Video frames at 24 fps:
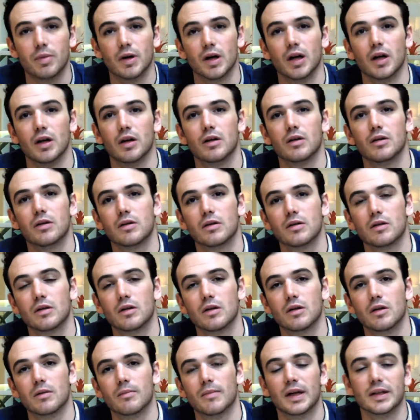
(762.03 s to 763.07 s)
but
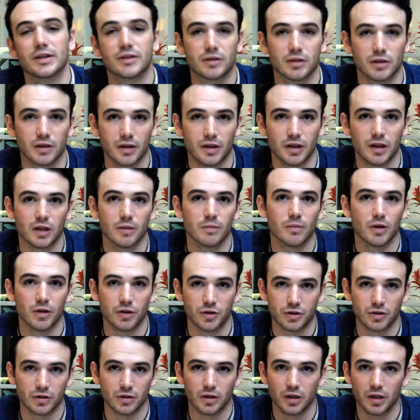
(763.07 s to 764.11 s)
mentally and
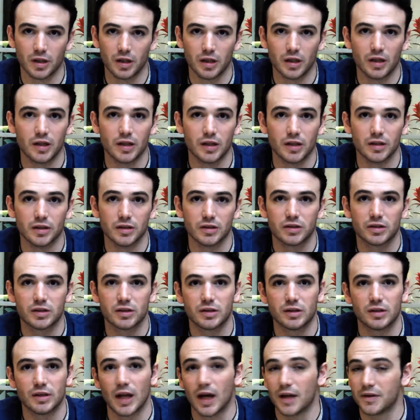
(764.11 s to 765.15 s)
emotionally, he
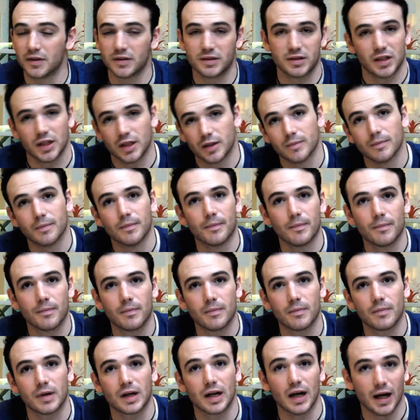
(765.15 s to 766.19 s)
is not the same
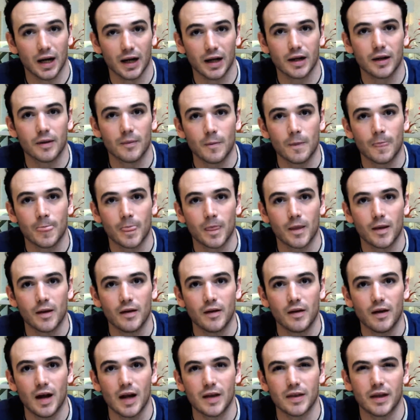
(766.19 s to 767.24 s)
guy.
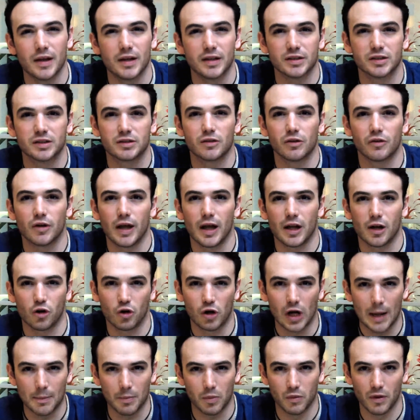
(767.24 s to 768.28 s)
And they just don't know how to
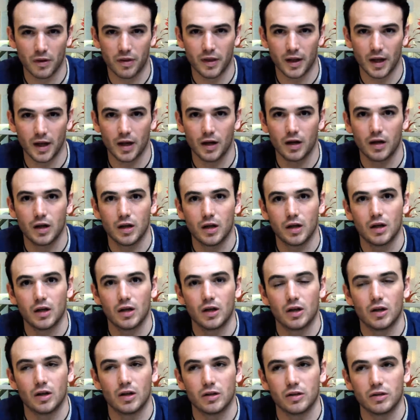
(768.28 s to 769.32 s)
grapple with that.
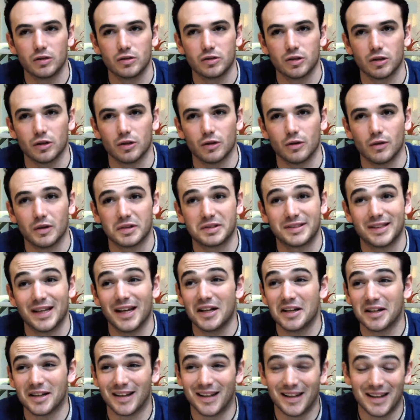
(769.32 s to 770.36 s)
So it's
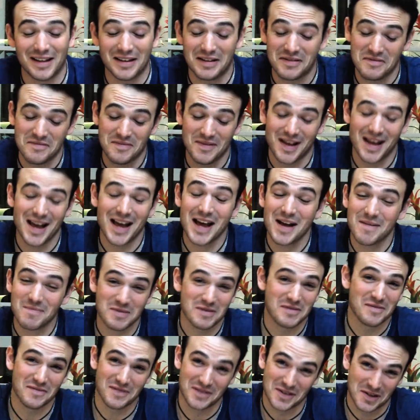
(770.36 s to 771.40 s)
not a
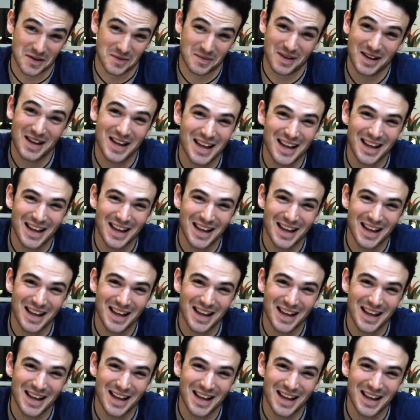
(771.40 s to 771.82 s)
happy film,